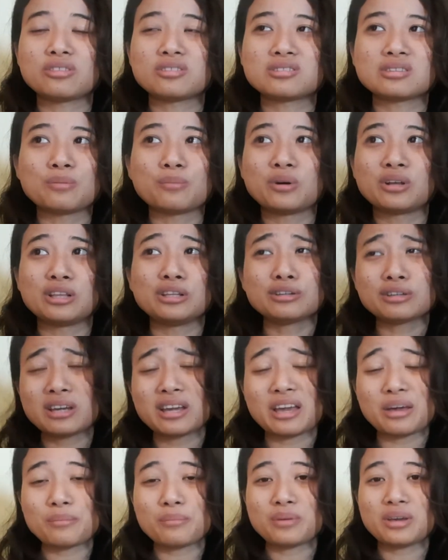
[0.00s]
someone
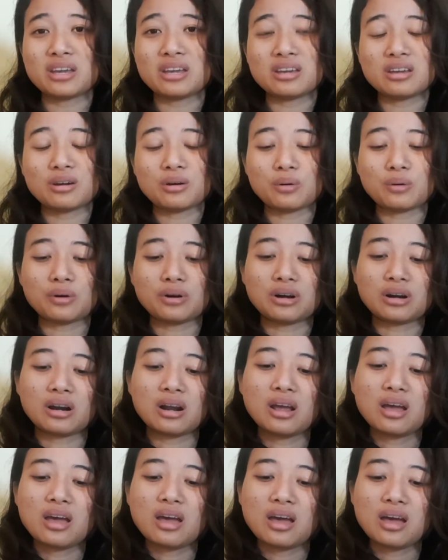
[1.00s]
looking at me, or
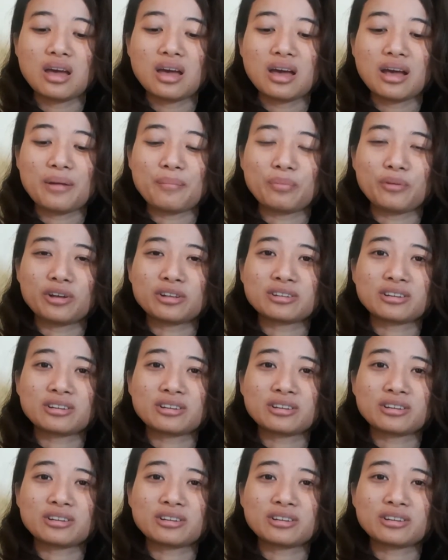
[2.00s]
I'm not